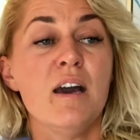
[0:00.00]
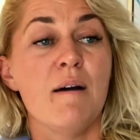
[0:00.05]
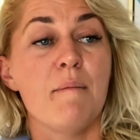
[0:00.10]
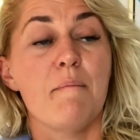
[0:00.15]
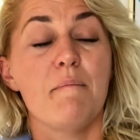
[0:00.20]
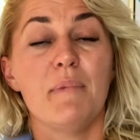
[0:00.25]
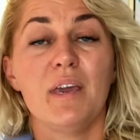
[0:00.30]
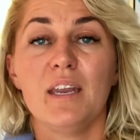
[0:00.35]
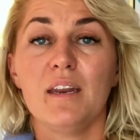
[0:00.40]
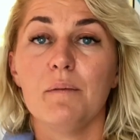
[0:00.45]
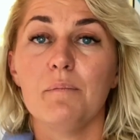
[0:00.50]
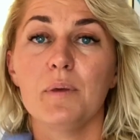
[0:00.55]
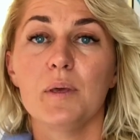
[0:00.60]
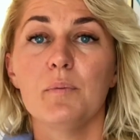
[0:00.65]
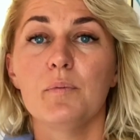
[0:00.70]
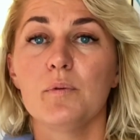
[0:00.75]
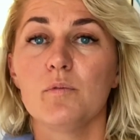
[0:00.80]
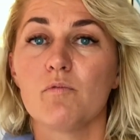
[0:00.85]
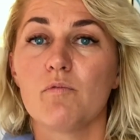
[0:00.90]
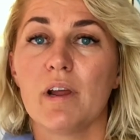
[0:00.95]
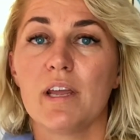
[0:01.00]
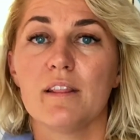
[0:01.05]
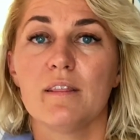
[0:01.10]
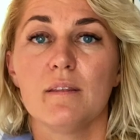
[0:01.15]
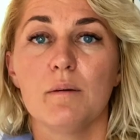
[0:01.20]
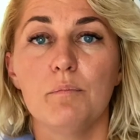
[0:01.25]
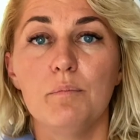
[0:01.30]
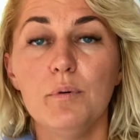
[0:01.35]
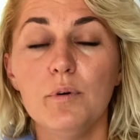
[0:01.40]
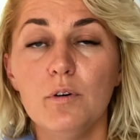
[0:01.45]
Many people read the
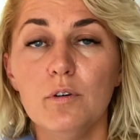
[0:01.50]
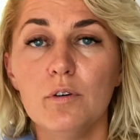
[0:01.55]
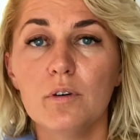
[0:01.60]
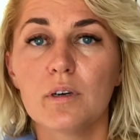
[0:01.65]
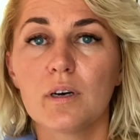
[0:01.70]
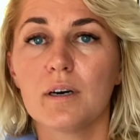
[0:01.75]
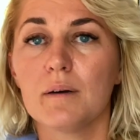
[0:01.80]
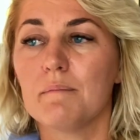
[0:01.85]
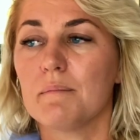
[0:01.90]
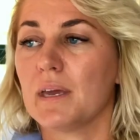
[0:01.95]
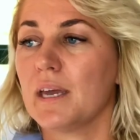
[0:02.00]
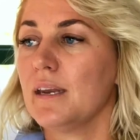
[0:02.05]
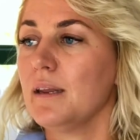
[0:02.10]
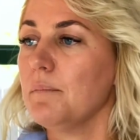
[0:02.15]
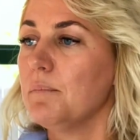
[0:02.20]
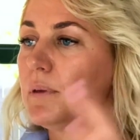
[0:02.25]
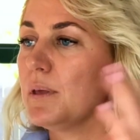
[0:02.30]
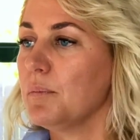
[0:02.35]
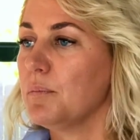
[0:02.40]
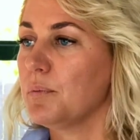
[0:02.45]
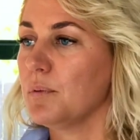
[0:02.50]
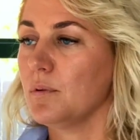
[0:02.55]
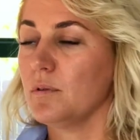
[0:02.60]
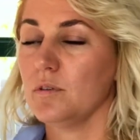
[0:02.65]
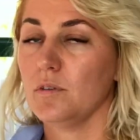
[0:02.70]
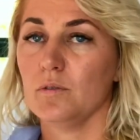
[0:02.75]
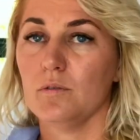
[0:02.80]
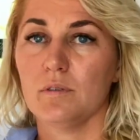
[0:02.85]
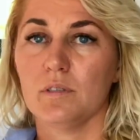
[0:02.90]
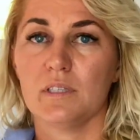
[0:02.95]
book, many people
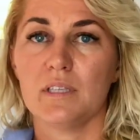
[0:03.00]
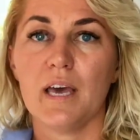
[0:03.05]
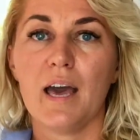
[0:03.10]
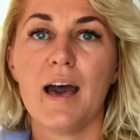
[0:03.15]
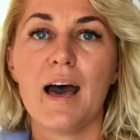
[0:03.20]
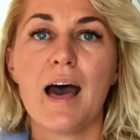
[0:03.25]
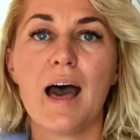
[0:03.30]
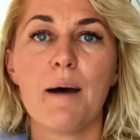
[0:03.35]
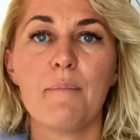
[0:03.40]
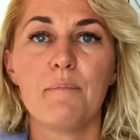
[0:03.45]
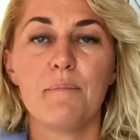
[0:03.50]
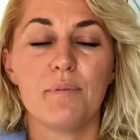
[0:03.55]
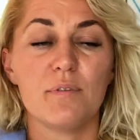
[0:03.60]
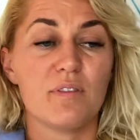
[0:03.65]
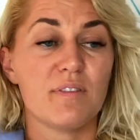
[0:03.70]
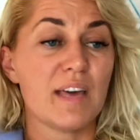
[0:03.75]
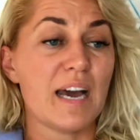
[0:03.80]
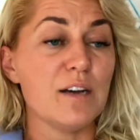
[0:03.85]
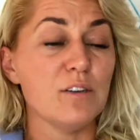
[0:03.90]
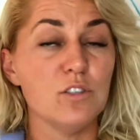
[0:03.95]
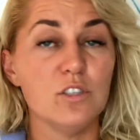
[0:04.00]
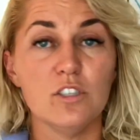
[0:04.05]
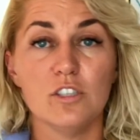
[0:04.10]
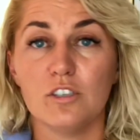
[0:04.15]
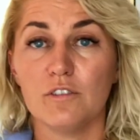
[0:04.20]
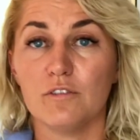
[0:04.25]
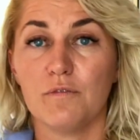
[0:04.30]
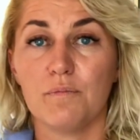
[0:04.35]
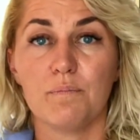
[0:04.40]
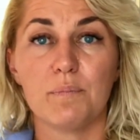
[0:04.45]
use the app, thousands
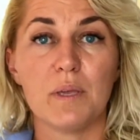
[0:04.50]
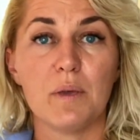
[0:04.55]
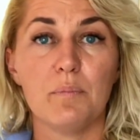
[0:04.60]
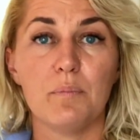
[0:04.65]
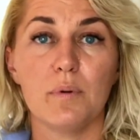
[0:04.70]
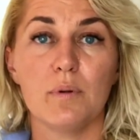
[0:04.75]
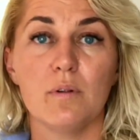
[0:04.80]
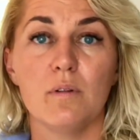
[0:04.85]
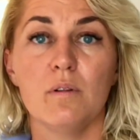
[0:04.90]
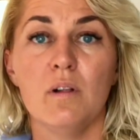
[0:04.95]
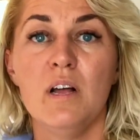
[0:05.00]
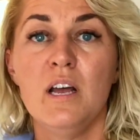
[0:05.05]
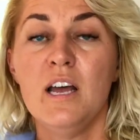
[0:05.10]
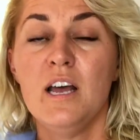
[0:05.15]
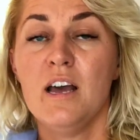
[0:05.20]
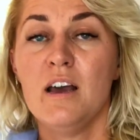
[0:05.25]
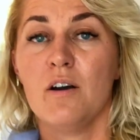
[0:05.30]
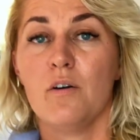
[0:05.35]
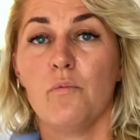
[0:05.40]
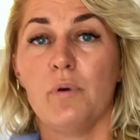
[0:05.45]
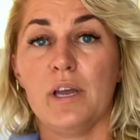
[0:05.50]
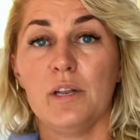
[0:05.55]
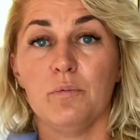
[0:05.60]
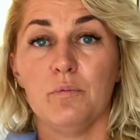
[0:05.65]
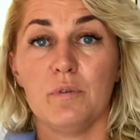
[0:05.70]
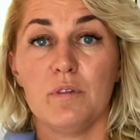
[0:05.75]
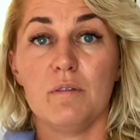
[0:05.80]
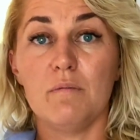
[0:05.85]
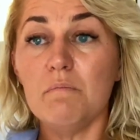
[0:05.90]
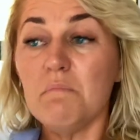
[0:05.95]
of people went
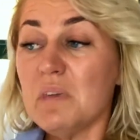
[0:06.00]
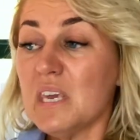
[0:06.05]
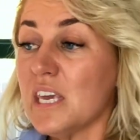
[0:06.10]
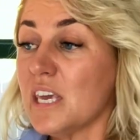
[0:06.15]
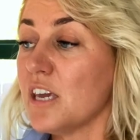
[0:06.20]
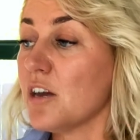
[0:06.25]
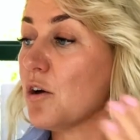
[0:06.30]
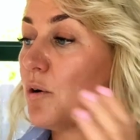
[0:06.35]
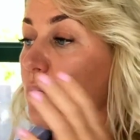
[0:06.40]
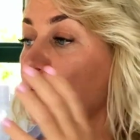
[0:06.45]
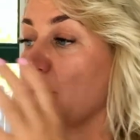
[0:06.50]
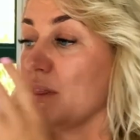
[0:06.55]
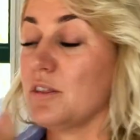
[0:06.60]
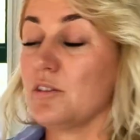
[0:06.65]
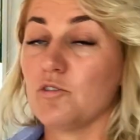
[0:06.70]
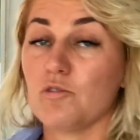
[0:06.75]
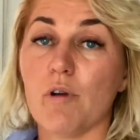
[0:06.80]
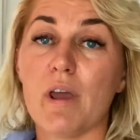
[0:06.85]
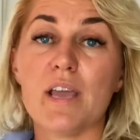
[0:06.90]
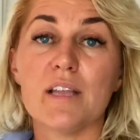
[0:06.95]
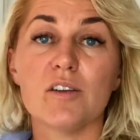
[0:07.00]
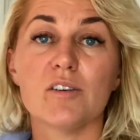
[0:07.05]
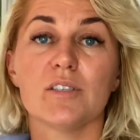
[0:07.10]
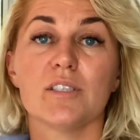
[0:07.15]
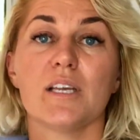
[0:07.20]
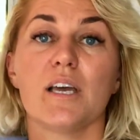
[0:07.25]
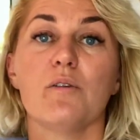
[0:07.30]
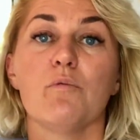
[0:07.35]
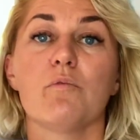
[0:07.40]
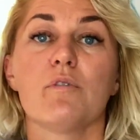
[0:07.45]
with me or with trainers
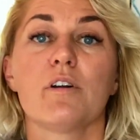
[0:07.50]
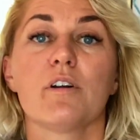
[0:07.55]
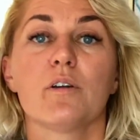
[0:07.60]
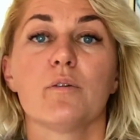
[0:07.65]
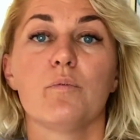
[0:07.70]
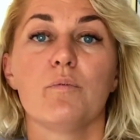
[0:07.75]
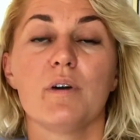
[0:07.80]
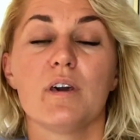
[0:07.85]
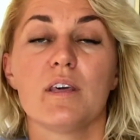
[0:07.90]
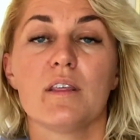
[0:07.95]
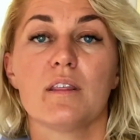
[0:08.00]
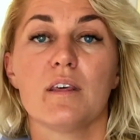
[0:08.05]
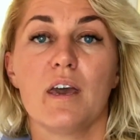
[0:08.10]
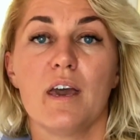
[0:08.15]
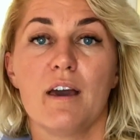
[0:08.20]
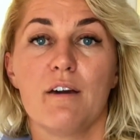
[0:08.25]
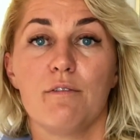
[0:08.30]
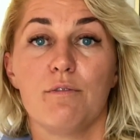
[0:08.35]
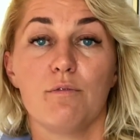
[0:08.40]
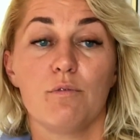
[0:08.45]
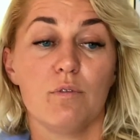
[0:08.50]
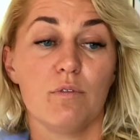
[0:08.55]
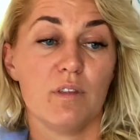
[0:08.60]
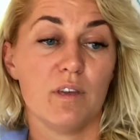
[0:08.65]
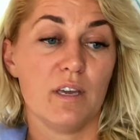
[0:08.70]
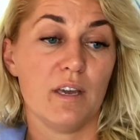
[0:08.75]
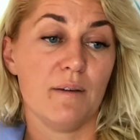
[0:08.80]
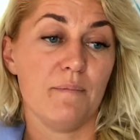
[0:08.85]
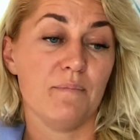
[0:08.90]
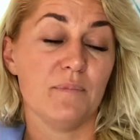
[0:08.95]
I work with through
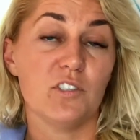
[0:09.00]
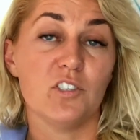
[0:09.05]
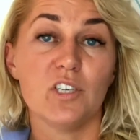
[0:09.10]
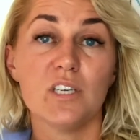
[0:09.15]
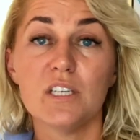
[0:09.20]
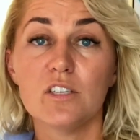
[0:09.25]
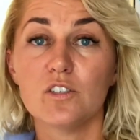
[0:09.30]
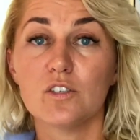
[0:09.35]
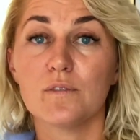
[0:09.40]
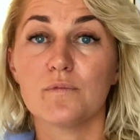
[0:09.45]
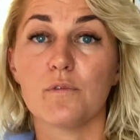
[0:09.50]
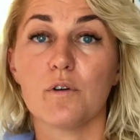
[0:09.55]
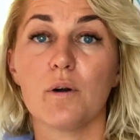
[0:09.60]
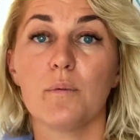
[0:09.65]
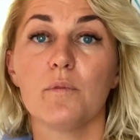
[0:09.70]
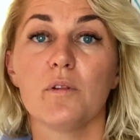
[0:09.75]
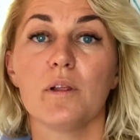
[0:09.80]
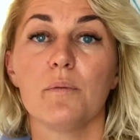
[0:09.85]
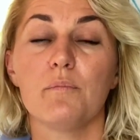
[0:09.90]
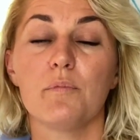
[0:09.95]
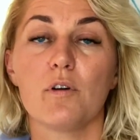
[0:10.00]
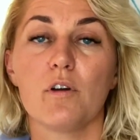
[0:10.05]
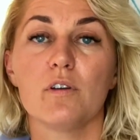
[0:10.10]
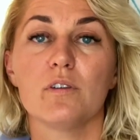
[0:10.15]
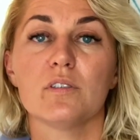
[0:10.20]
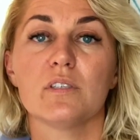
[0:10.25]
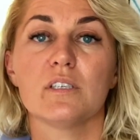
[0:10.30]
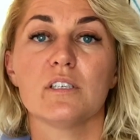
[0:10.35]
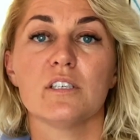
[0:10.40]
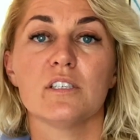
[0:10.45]
the GeniusFormula
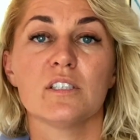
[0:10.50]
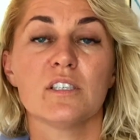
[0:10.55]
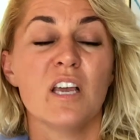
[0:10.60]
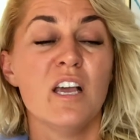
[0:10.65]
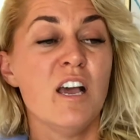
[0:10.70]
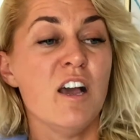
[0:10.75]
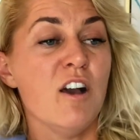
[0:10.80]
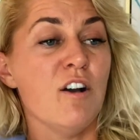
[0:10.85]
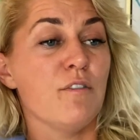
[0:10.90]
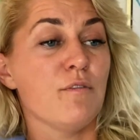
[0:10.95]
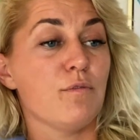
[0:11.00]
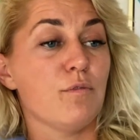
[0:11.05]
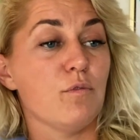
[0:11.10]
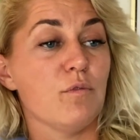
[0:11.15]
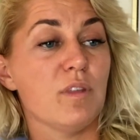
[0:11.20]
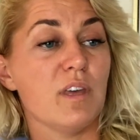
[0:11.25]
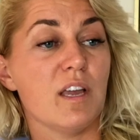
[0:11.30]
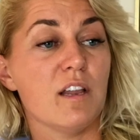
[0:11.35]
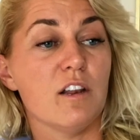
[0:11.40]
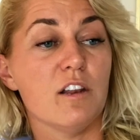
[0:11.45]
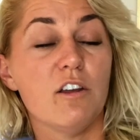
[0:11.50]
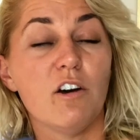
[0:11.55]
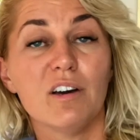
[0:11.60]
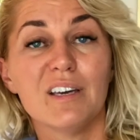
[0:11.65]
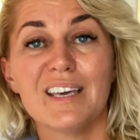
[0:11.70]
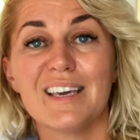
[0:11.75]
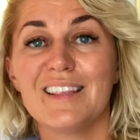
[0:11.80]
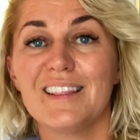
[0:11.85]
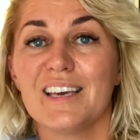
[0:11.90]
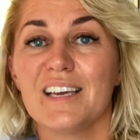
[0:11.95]
process, through the
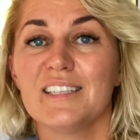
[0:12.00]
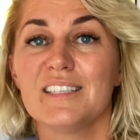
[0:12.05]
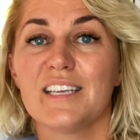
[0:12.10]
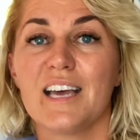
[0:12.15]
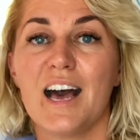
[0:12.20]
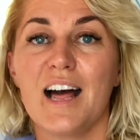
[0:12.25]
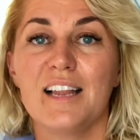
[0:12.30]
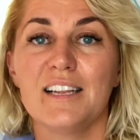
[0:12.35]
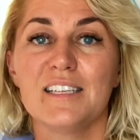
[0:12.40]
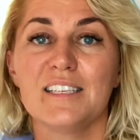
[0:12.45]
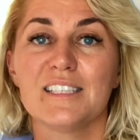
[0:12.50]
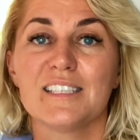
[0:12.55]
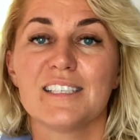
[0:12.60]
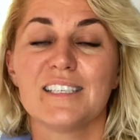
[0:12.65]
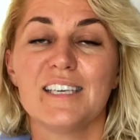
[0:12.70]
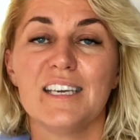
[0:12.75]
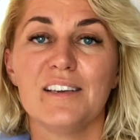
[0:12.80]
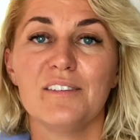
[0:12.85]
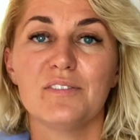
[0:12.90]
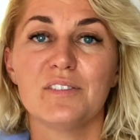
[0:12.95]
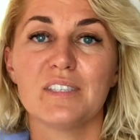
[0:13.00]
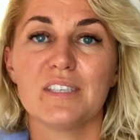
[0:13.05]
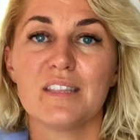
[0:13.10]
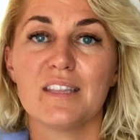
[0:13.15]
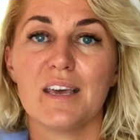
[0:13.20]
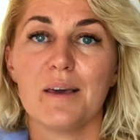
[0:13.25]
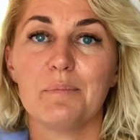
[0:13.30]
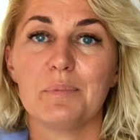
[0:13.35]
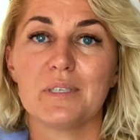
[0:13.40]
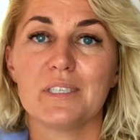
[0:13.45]
unlocking their talents, gifts and
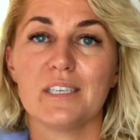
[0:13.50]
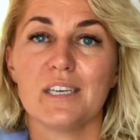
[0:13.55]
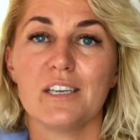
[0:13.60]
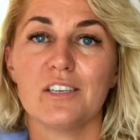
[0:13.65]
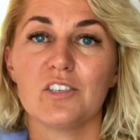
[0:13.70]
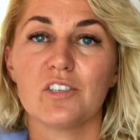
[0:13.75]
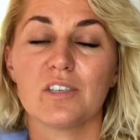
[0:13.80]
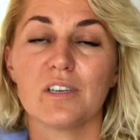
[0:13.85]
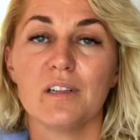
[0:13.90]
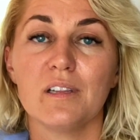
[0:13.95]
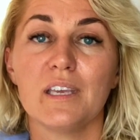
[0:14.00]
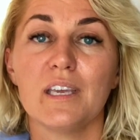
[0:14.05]
their potential.